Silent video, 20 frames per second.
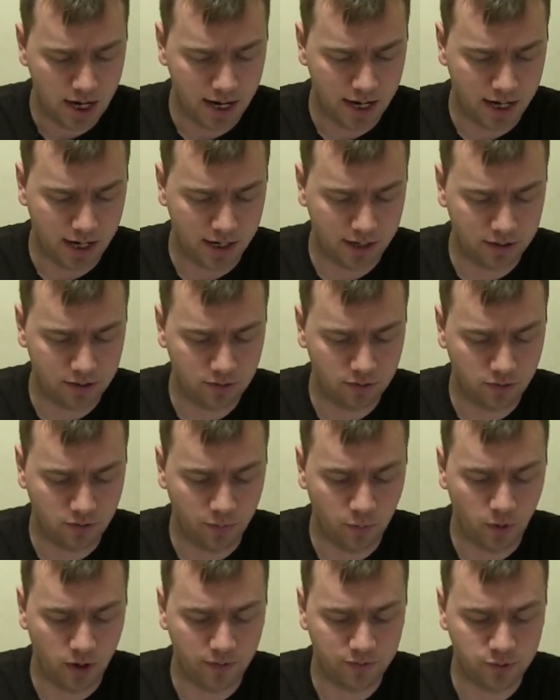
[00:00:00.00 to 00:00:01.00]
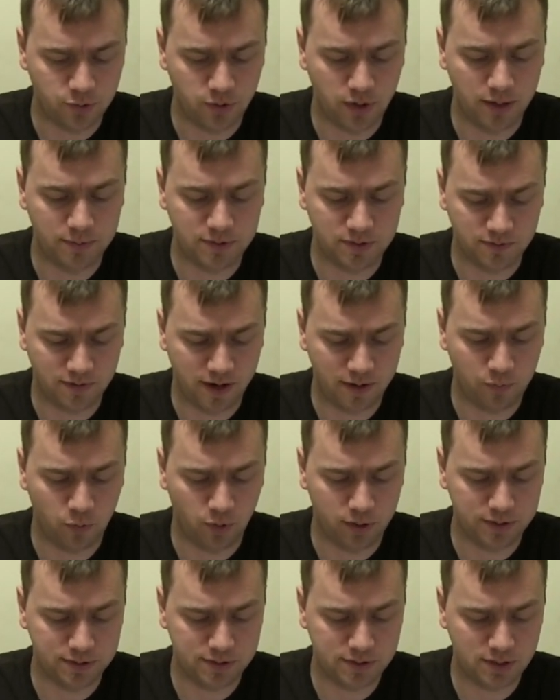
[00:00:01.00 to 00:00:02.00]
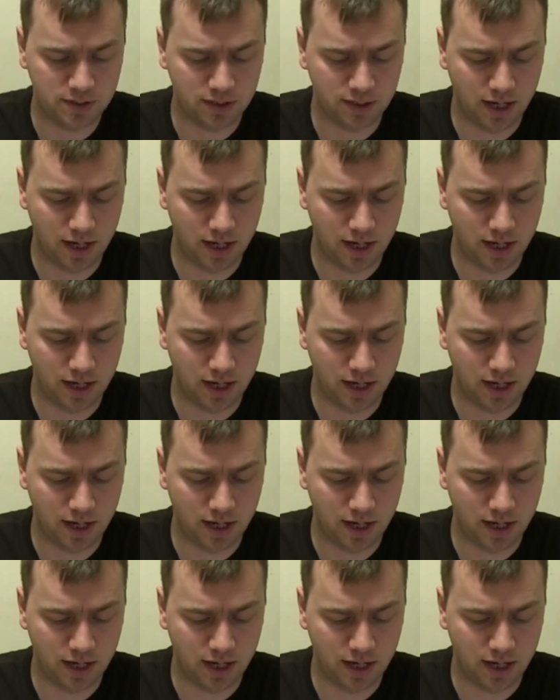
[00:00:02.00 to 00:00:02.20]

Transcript: Grimoire of True Names is 5 points,